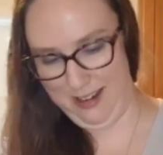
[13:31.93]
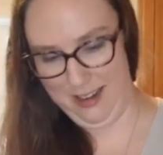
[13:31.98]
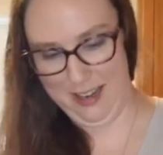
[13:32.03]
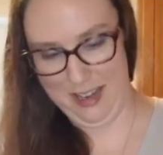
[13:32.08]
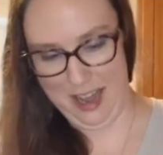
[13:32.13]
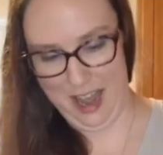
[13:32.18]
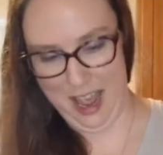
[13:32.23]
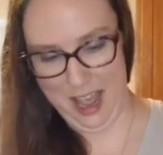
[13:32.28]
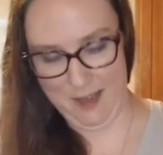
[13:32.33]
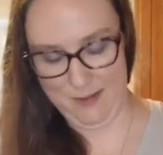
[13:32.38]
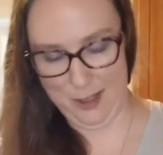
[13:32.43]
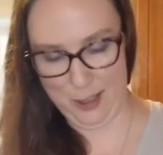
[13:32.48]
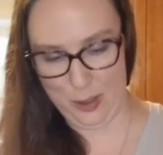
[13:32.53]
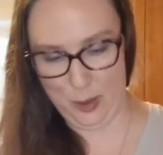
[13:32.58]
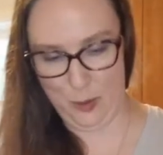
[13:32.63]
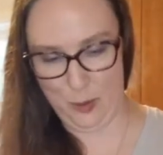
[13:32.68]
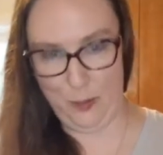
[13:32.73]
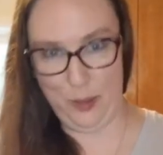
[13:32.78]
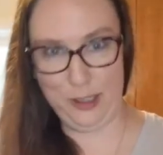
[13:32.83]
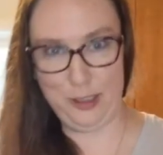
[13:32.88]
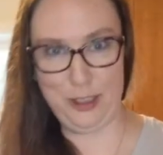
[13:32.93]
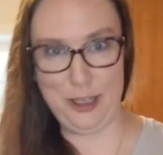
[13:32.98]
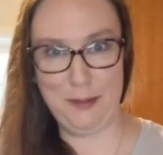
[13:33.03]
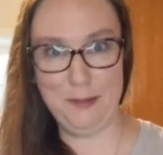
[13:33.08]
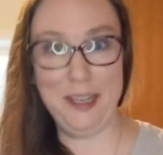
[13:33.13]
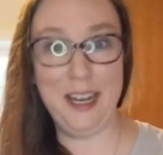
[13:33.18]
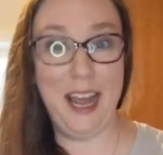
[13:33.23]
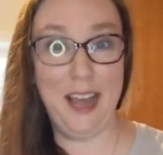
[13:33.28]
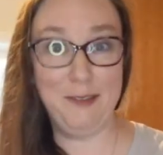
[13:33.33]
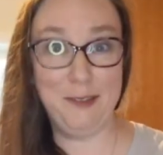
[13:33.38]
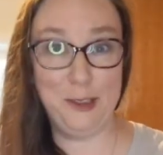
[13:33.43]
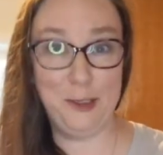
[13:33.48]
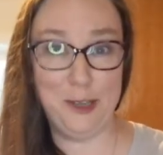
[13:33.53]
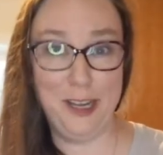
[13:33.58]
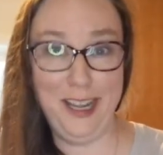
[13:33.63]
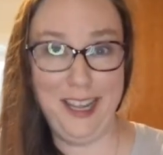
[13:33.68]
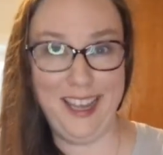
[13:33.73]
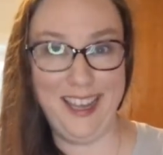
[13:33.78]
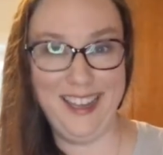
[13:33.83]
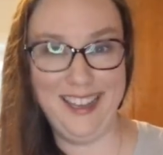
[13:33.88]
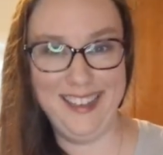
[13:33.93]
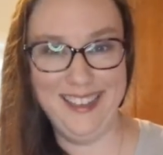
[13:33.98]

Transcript: I have this whole pitcher, I'm gonna have to drink it.